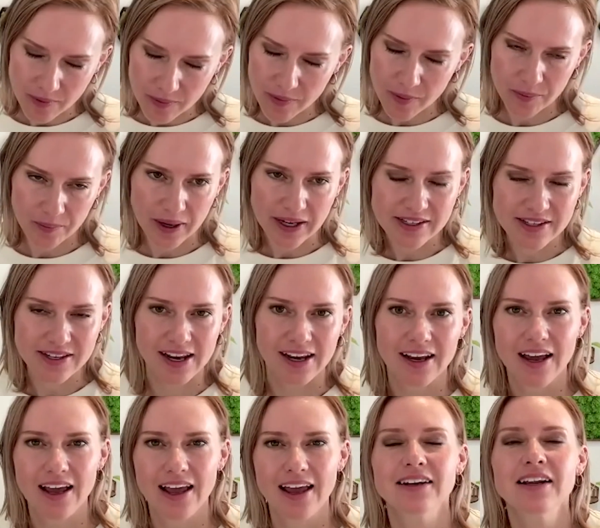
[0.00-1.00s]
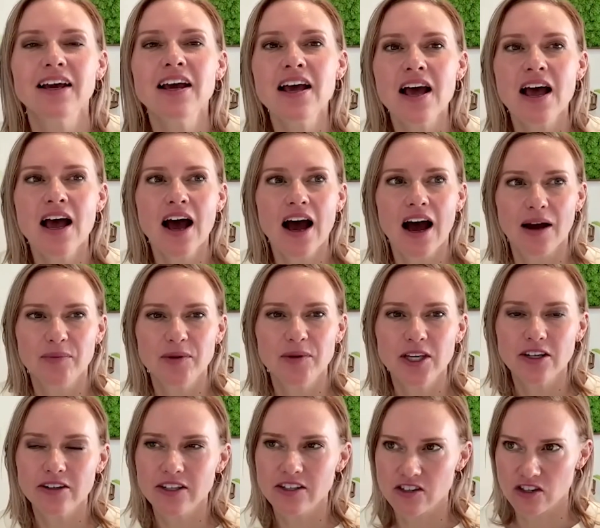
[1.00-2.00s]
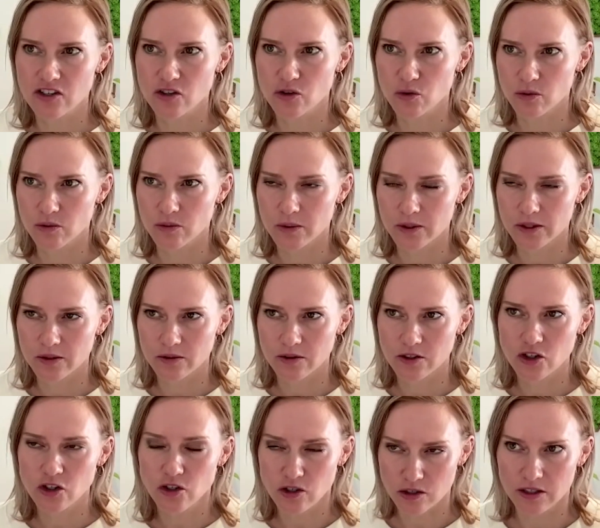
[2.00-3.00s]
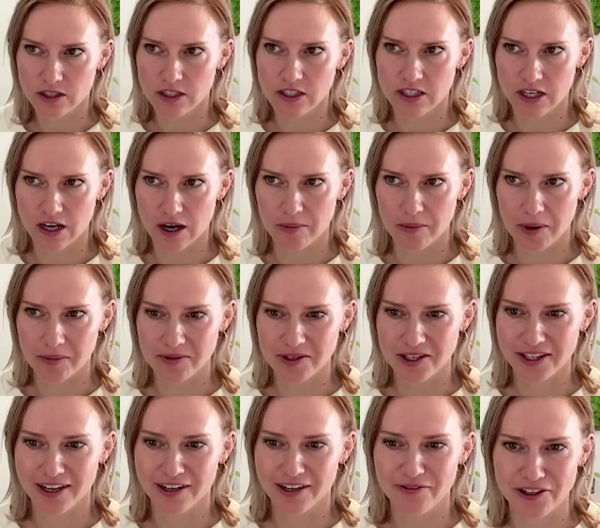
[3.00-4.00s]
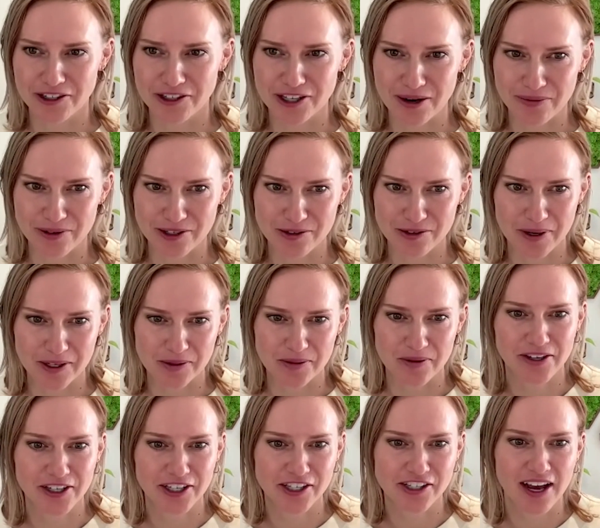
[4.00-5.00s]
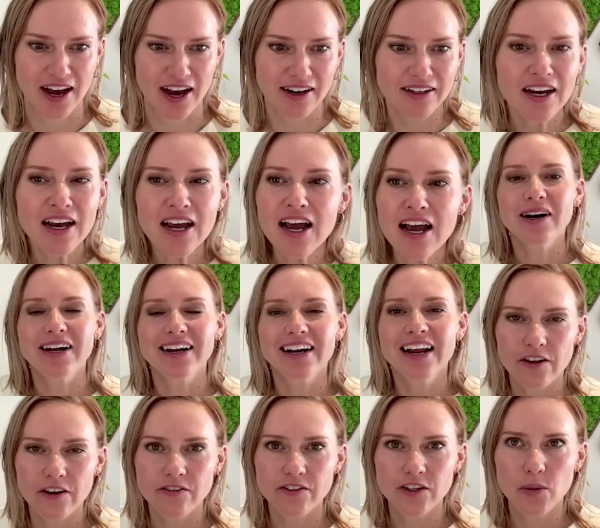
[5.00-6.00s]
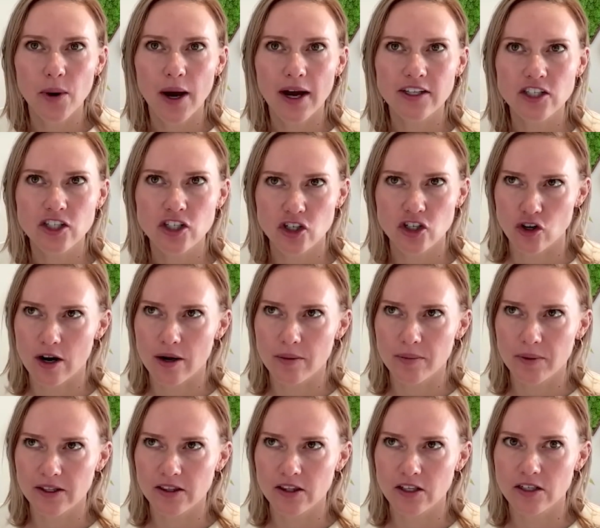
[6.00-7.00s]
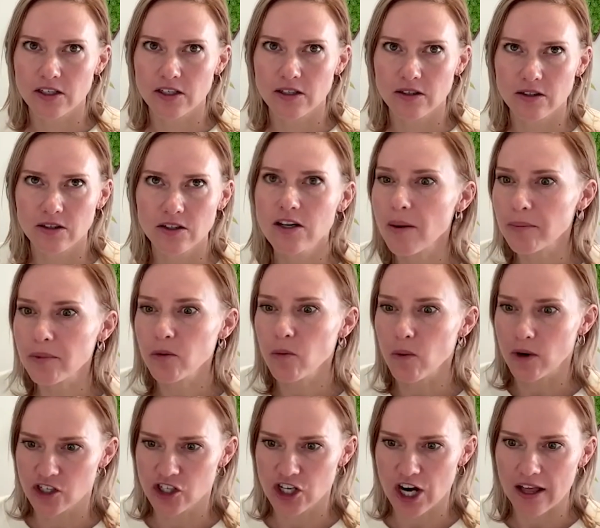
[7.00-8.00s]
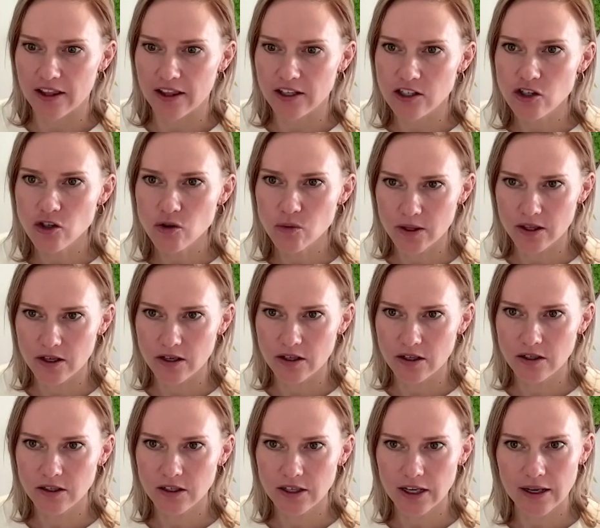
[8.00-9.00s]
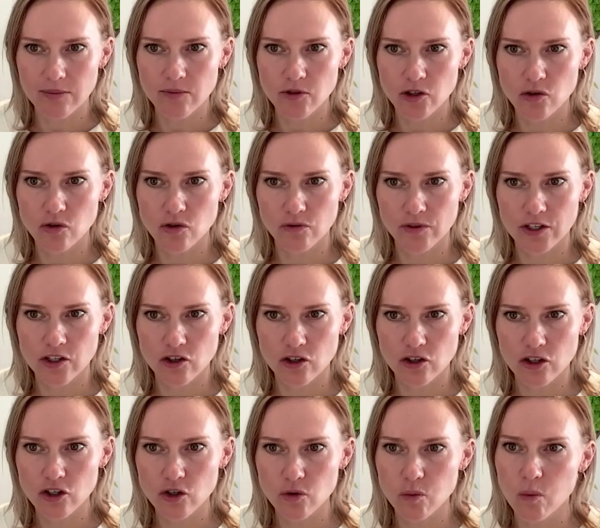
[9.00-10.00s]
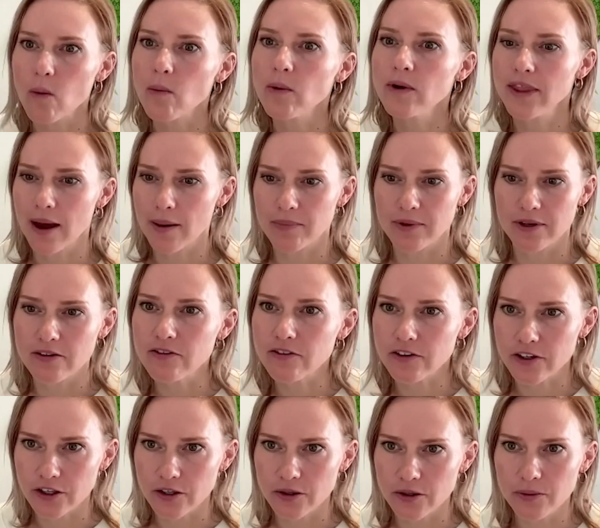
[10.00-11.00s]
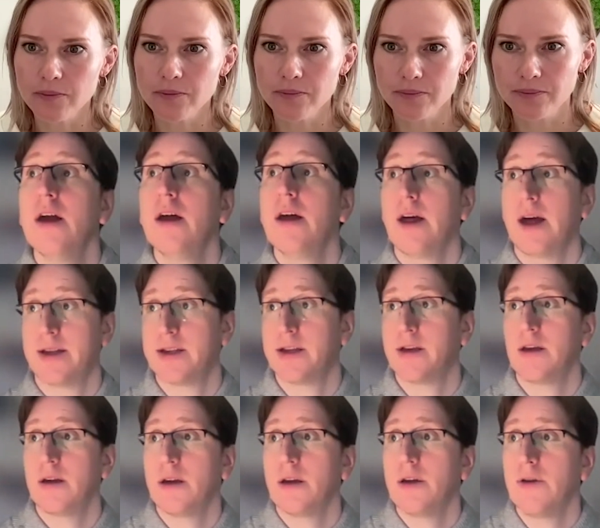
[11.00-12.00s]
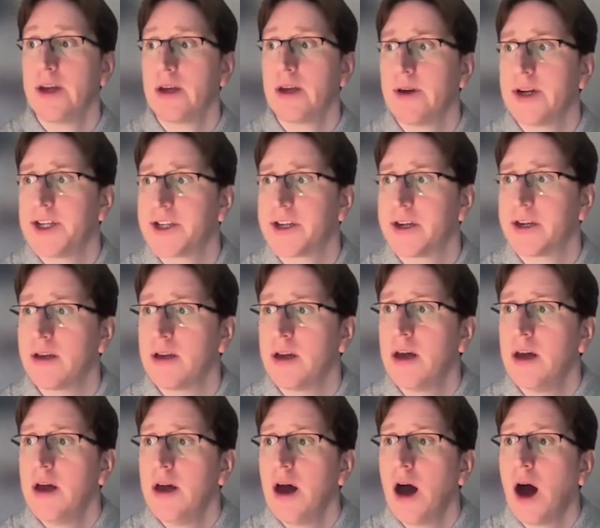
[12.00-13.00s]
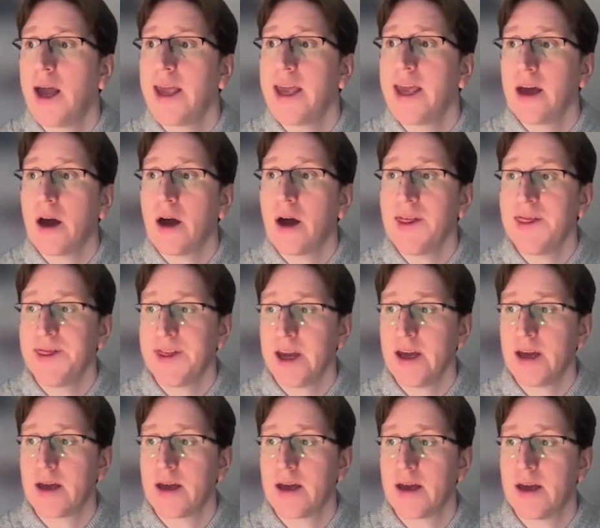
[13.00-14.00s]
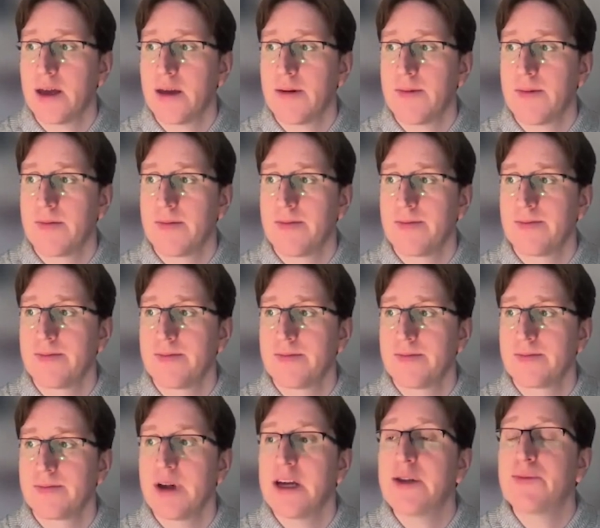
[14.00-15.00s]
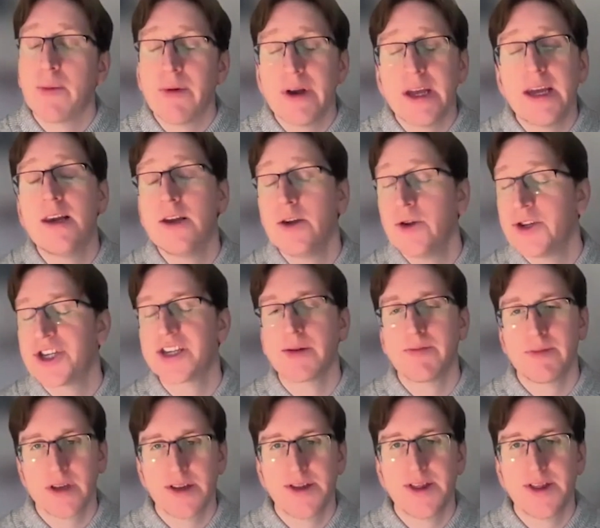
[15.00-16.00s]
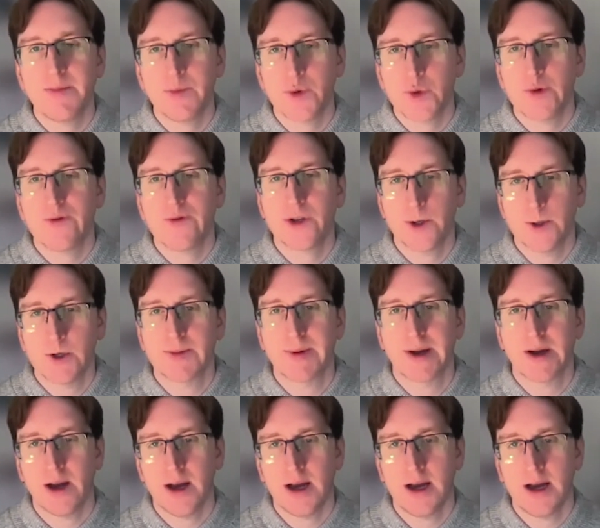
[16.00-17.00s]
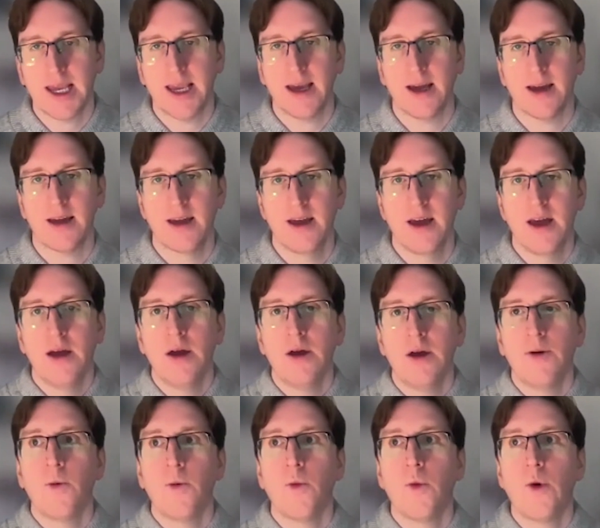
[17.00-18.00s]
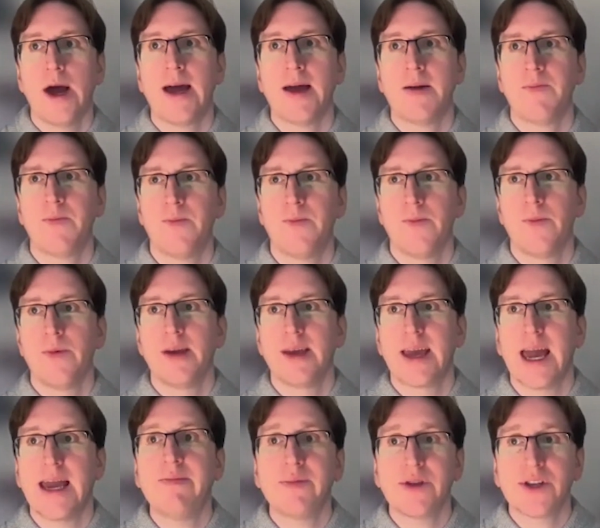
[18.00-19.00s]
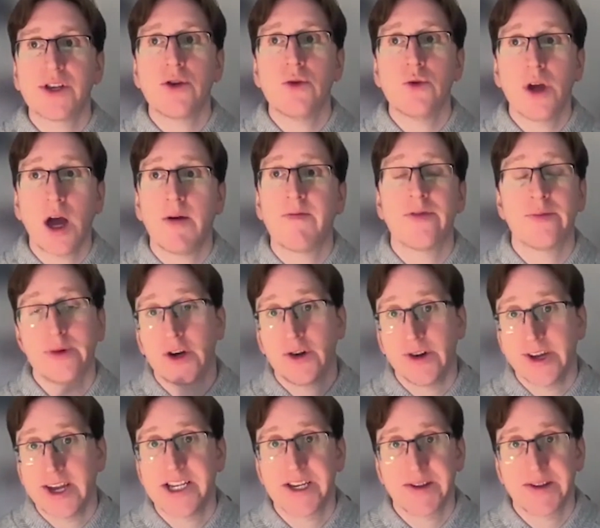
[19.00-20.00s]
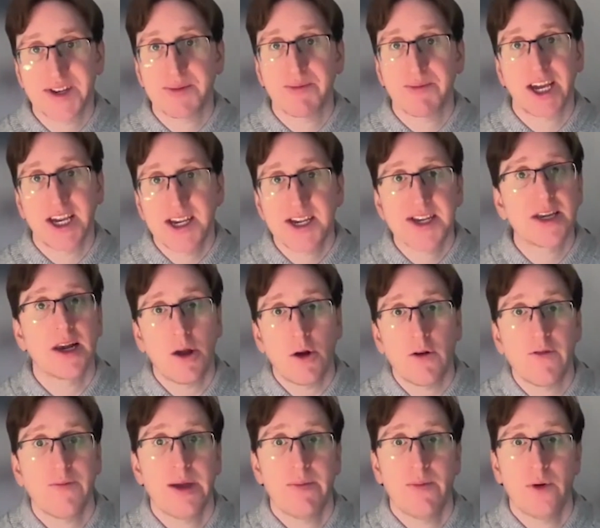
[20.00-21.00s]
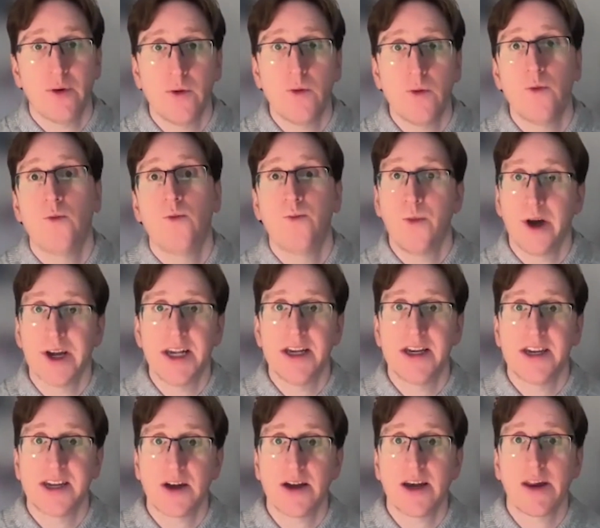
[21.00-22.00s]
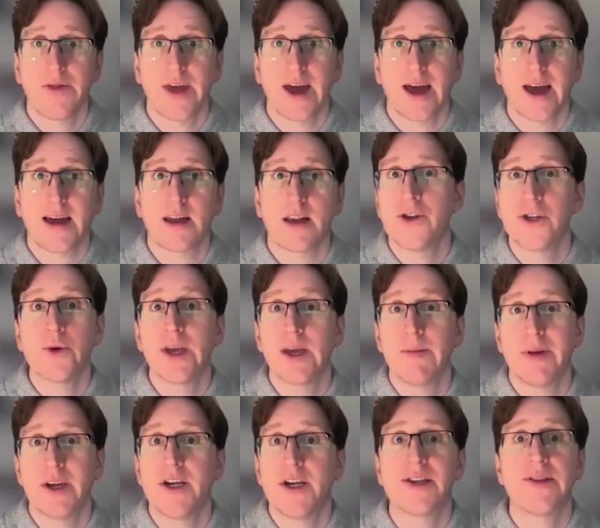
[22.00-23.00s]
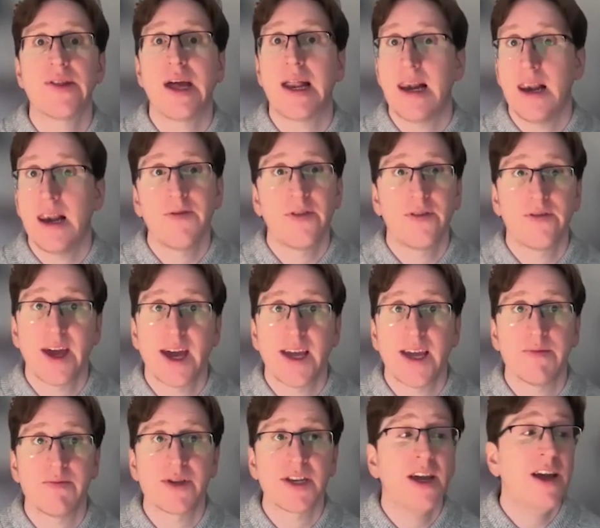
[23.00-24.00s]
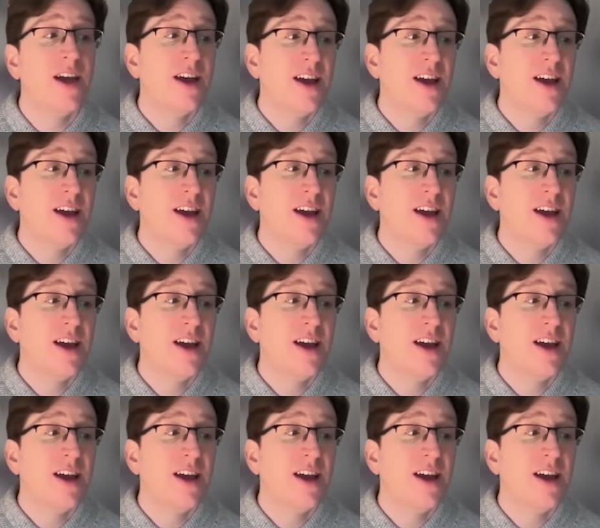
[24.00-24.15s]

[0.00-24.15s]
Amazing. And I'm curious because we're starting to come up to the end of our time, which makes me very sad. But if you had to describe like the number one challenge within games user research, what would that be for you? That's a great question. I think it probably alludes to some of the themes we've talked about earlier, where games do come from a creative space, and a lot of people working in design on that doing it because of their love of games.